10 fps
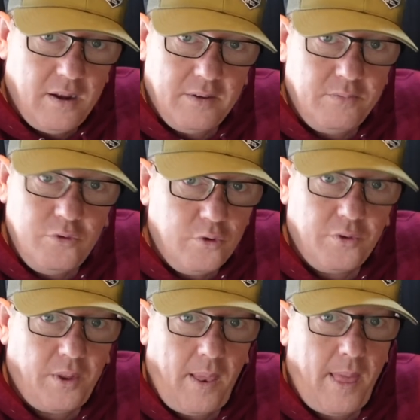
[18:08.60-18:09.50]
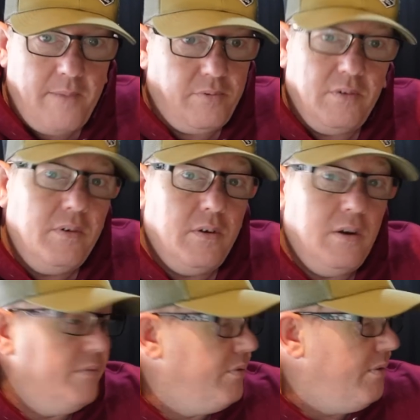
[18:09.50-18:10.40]
another level
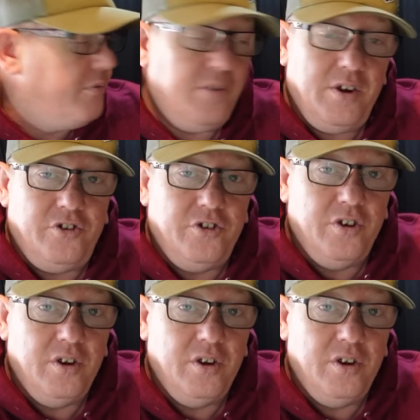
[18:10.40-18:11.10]
of fridge.